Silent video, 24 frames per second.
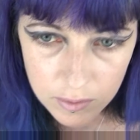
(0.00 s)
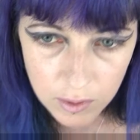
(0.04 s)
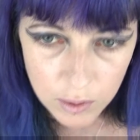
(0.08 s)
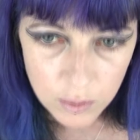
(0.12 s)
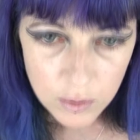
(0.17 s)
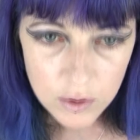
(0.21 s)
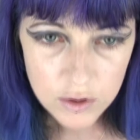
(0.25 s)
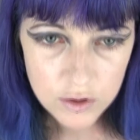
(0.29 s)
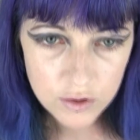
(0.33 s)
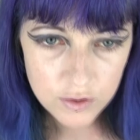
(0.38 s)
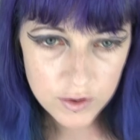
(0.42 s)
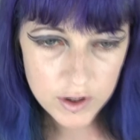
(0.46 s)

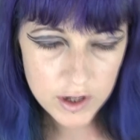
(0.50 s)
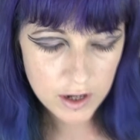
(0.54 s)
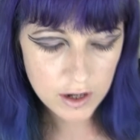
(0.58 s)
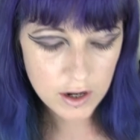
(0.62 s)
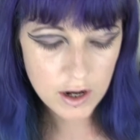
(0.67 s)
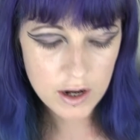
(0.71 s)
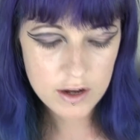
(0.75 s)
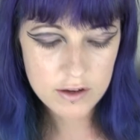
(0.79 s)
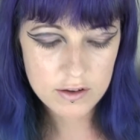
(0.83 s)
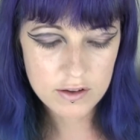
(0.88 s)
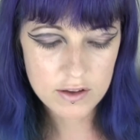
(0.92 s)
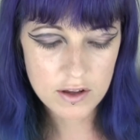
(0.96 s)
What's really
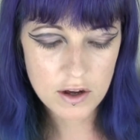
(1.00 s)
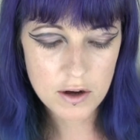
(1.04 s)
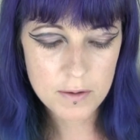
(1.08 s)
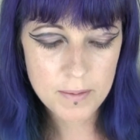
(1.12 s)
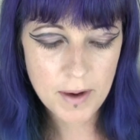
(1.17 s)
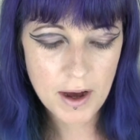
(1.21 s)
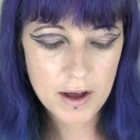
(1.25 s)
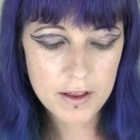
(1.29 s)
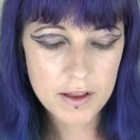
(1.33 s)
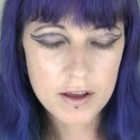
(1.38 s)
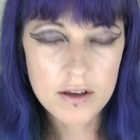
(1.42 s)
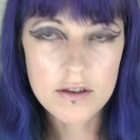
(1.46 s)
nice though
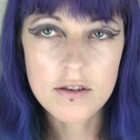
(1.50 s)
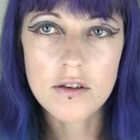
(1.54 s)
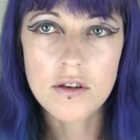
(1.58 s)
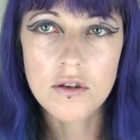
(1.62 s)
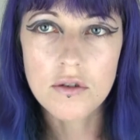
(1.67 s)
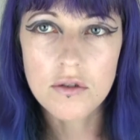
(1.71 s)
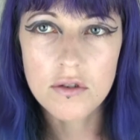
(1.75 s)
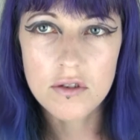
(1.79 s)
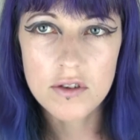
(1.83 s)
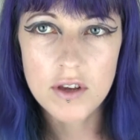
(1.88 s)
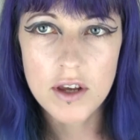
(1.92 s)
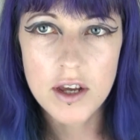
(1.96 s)
about this, and
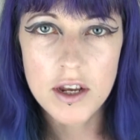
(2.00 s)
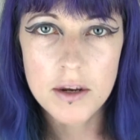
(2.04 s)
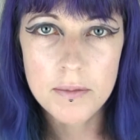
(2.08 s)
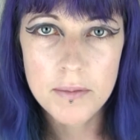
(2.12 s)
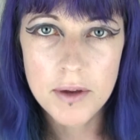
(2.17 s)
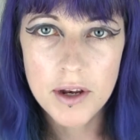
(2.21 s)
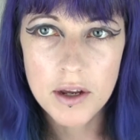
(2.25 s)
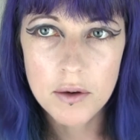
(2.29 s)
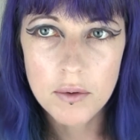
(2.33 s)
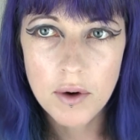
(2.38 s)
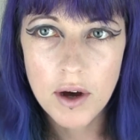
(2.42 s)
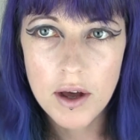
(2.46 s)
you'll see in a
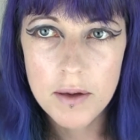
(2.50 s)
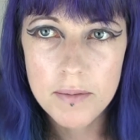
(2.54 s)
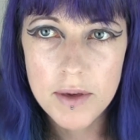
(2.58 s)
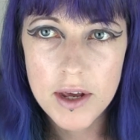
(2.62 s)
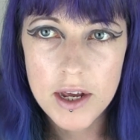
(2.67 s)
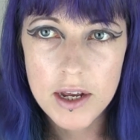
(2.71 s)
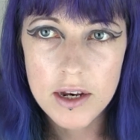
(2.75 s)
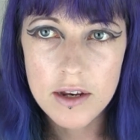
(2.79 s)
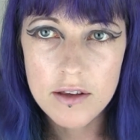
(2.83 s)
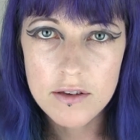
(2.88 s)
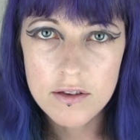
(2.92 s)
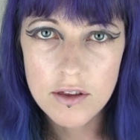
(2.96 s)
minute what I
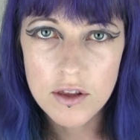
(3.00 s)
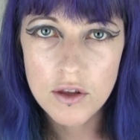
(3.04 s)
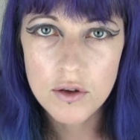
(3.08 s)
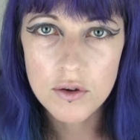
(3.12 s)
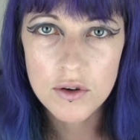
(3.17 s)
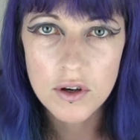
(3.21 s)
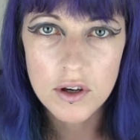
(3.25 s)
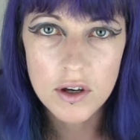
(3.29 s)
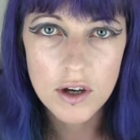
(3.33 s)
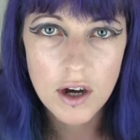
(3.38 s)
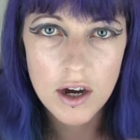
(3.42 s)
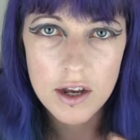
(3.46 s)
mean, is that you
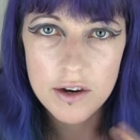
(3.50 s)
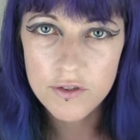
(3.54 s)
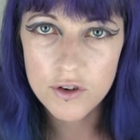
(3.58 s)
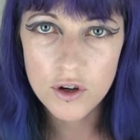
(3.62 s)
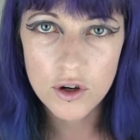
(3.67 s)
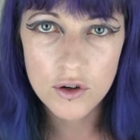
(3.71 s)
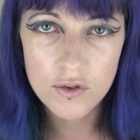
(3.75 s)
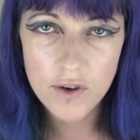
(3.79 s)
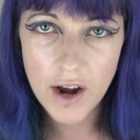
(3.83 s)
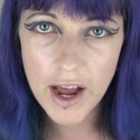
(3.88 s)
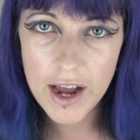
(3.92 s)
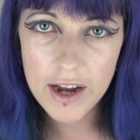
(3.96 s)
can kind of
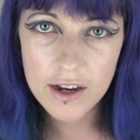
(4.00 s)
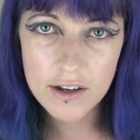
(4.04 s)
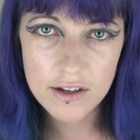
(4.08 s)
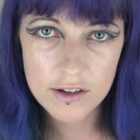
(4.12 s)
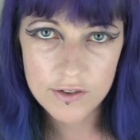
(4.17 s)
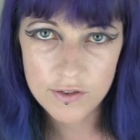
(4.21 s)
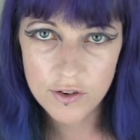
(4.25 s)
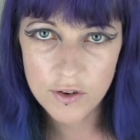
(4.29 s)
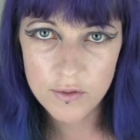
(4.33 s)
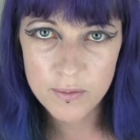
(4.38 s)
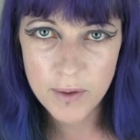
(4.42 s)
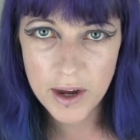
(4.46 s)
correct,
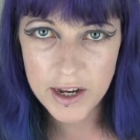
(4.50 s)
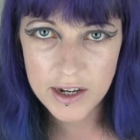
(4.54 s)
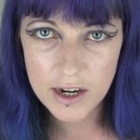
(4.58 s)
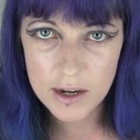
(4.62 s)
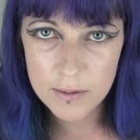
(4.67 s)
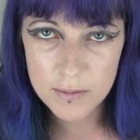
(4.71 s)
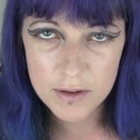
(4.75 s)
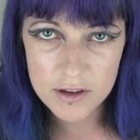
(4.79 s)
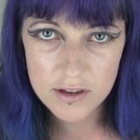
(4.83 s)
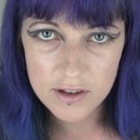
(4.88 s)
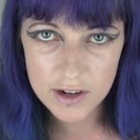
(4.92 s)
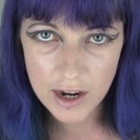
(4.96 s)
if you've made
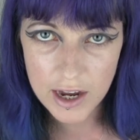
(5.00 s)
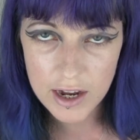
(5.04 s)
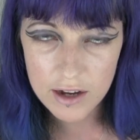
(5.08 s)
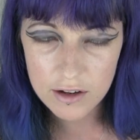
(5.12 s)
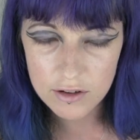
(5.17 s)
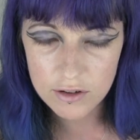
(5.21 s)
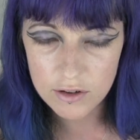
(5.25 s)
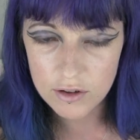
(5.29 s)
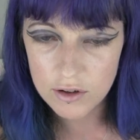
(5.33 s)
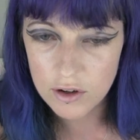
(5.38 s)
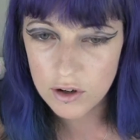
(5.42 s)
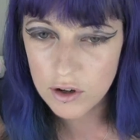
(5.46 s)
any
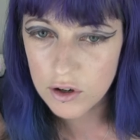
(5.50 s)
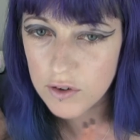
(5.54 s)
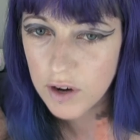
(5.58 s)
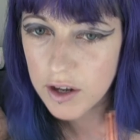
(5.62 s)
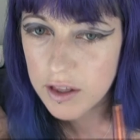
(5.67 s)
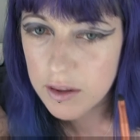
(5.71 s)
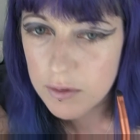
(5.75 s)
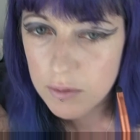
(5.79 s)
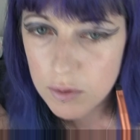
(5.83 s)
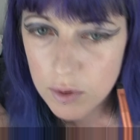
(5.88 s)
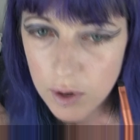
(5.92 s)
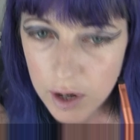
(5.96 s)
mistakes, you can
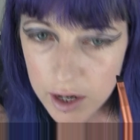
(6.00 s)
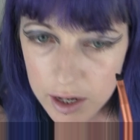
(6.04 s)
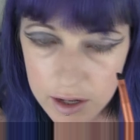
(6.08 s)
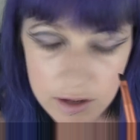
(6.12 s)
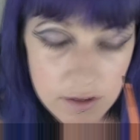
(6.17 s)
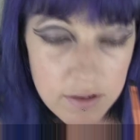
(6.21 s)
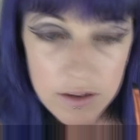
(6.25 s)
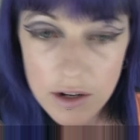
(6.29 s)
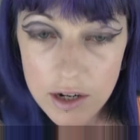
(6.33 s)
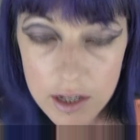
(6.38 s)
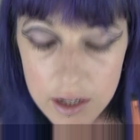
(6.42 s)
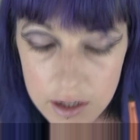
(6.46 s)
correct them quite
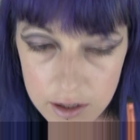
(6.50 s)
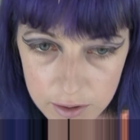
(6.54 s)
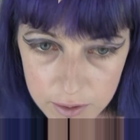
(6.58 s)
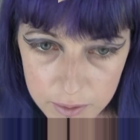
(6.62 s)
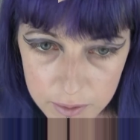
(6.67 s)
easily.